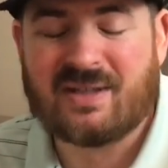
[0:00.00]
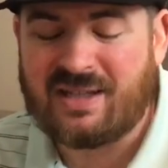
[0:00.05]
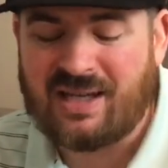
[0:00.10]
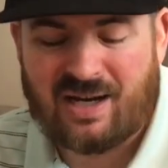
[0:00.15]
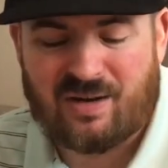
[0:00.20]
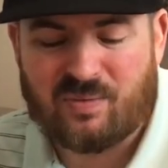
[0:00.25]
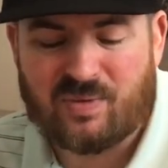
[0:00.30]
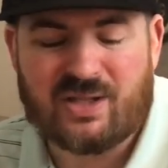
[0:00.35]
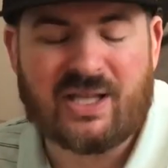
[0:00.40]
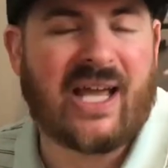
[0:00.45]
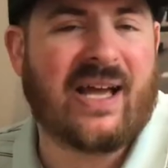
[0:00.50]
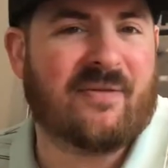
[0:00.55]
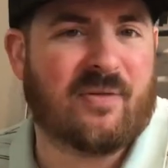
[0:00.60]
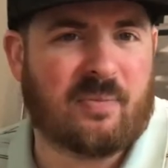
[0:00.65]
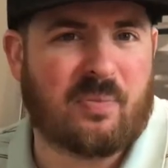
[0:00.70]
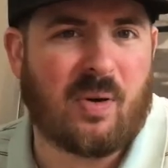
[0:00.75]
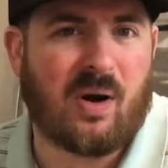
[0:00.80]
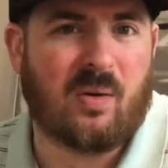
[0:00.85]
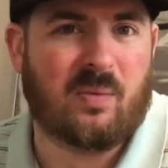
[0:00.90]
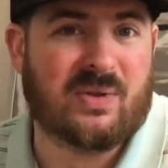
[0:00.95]
I really have a
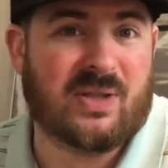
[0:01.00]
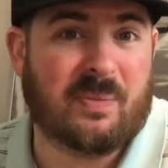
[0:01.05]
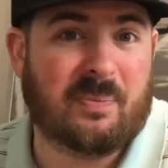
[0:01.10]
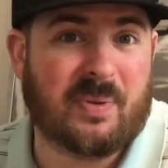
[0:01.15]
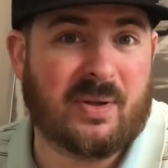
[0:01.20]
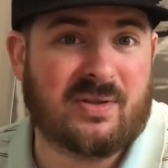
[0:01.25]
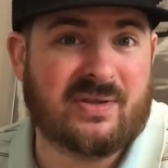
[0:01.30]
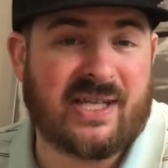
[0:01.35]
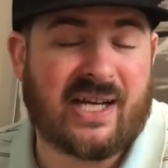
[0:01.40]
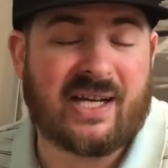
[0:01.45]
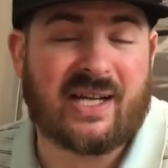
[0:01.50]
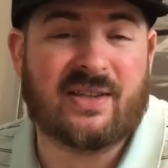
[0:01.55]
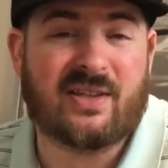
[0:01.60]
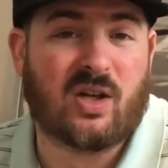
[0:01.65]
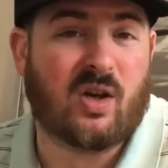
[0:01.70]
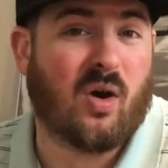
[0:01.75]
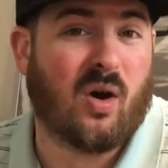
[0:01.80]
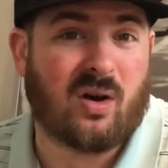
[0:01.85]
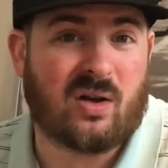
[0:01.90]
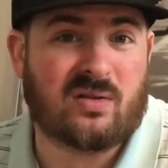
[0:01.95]
problem with the build deck and the
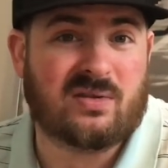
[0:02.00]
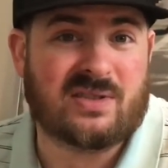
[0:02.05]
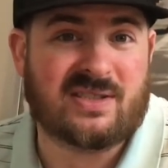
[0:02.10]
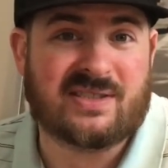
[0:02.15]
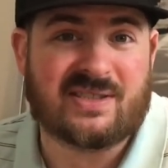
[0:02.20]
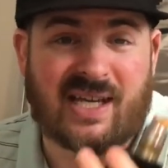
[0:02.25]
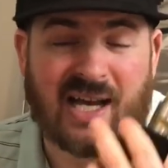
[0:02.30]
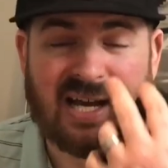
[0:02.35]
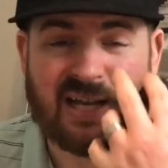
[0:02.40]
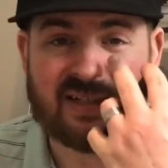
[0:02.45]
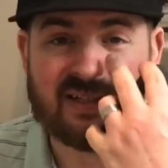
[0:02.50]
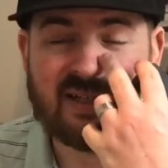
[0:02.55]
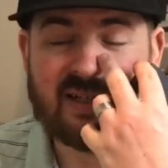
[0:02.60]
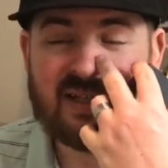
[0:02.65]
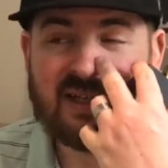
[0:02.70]
conical design.